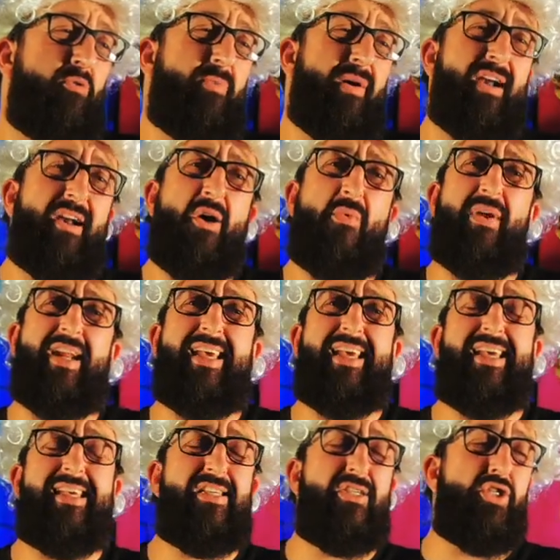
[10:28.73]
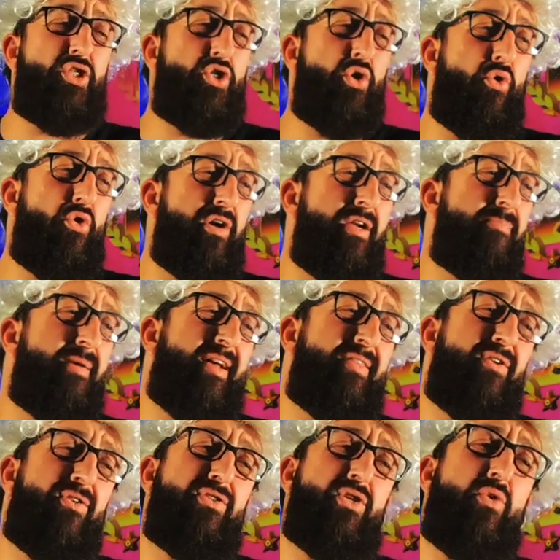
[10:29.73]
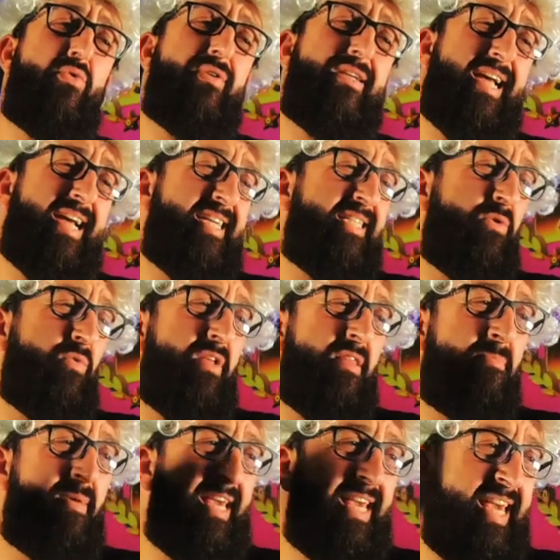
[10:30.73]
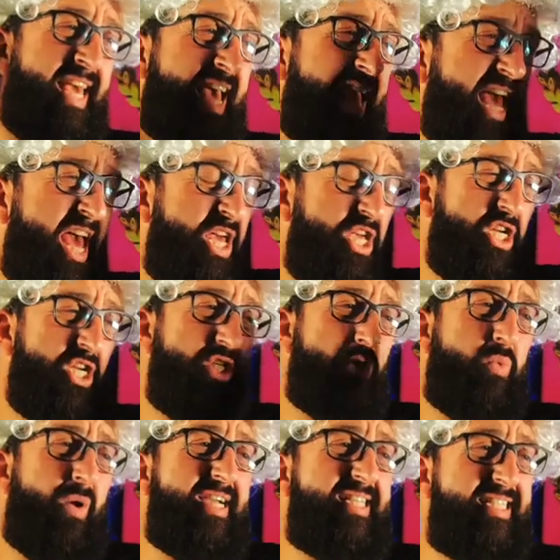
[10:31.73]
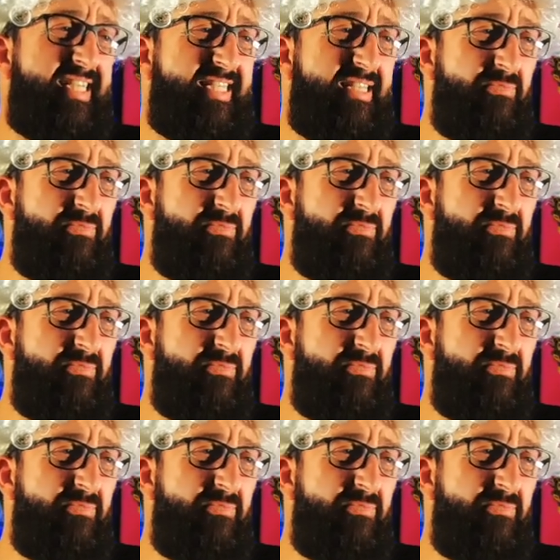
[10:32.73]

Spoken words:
But I don't want to hear your story about those old days with me. You just wasted some